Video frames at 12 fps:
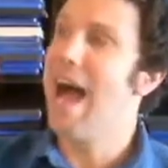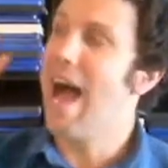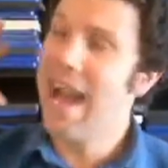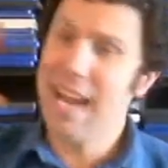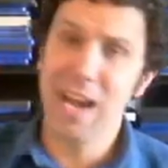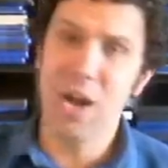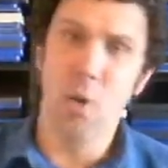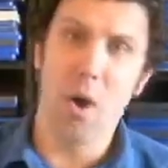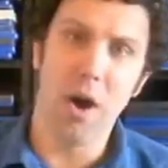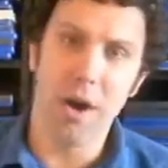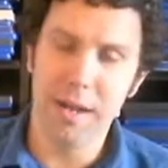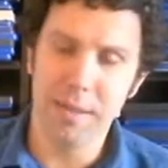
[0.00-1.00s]
I could go
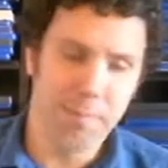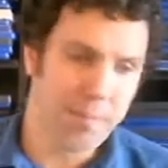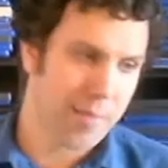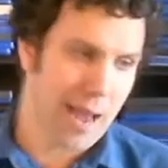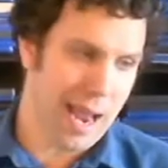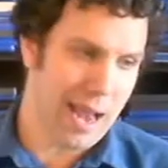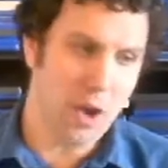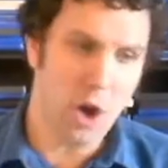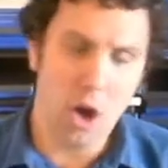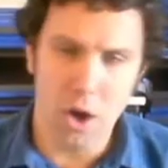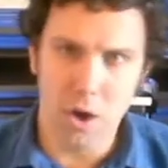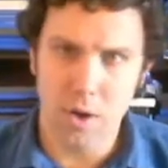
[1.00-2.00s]
on and
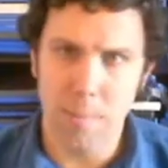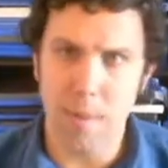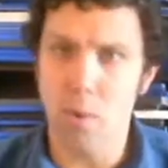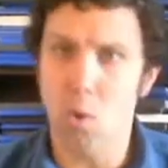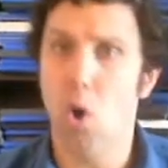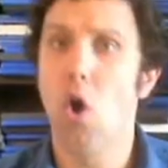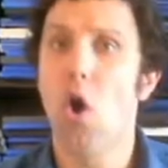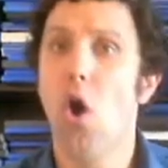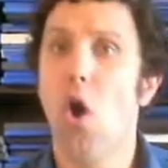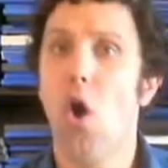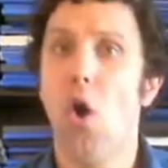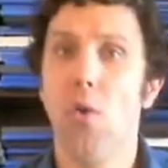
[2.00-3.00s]
on about
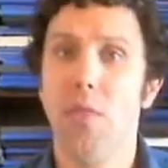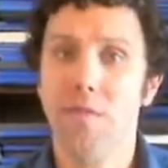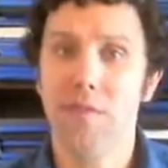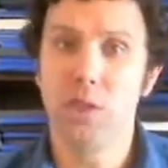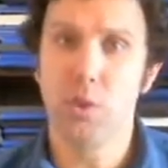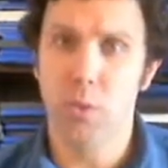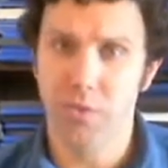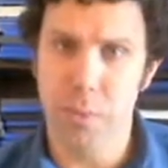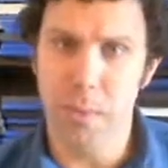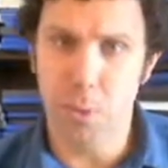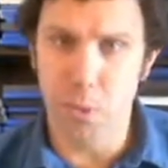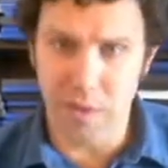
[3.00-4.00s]
all the visuals in
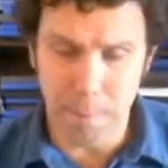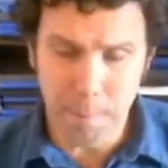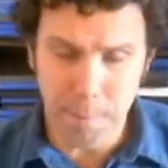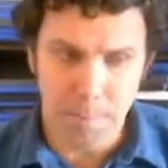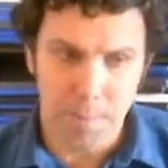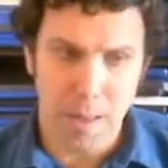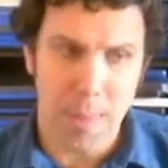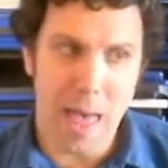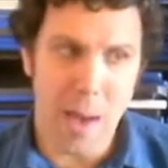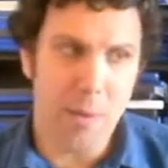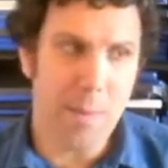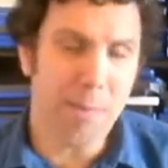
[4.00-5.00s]
the movie.
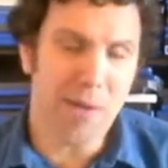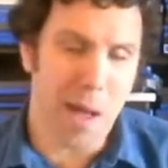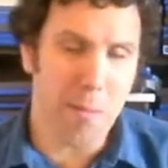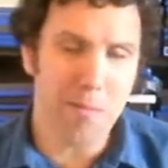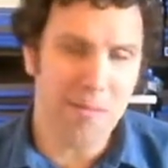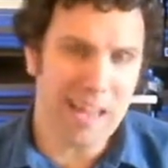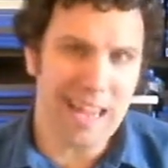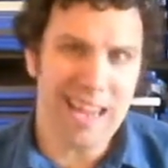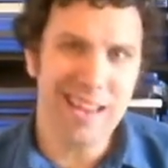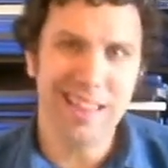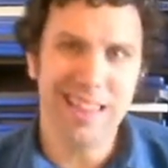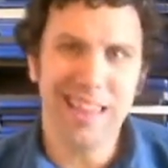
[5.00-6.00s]
That would
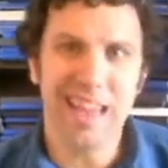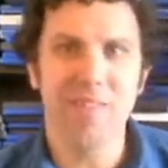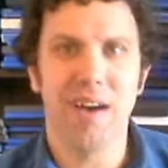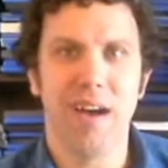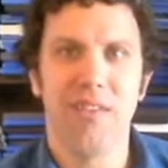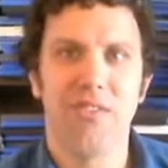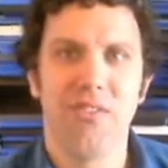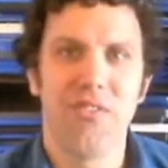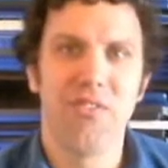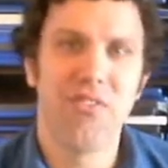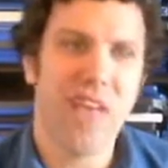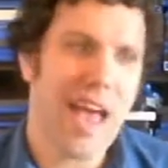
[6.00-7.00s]
probably leave us
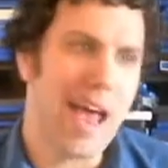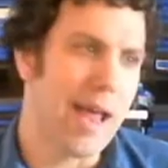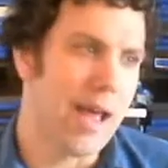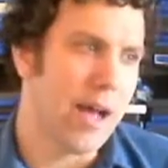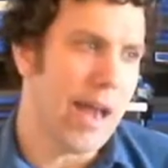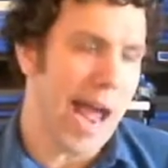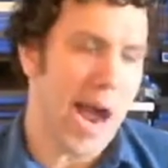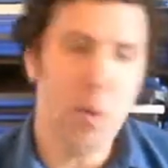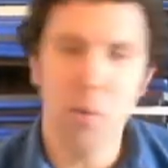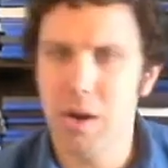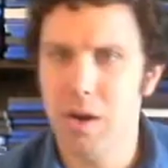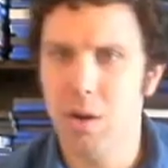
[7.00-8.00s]
at an
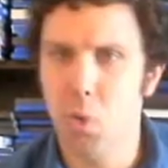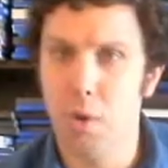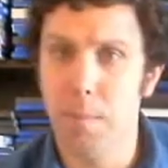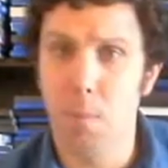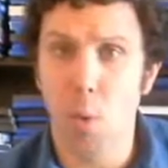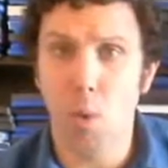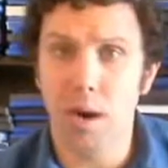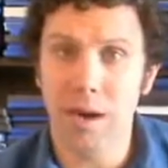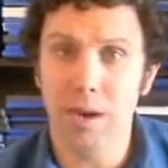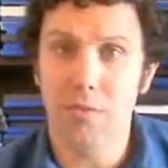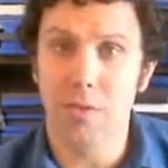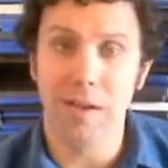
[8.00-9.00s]
hour or
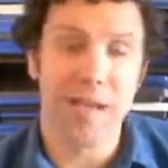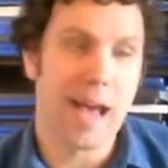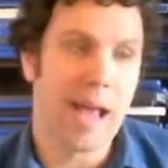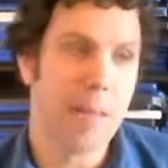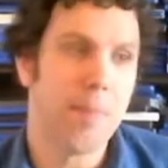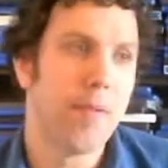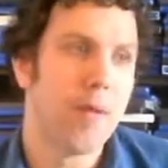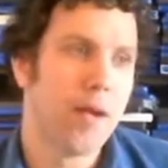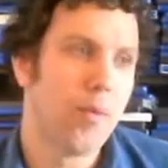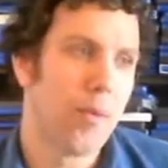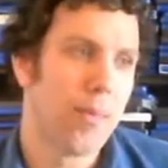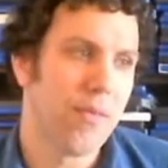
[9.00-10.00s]
more runtime
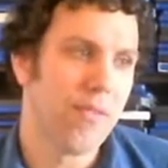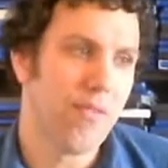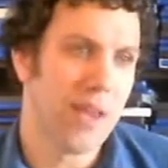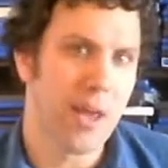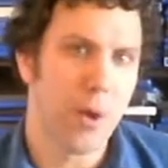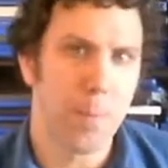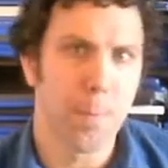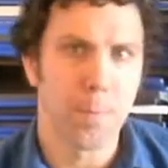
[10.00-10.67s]
with this video.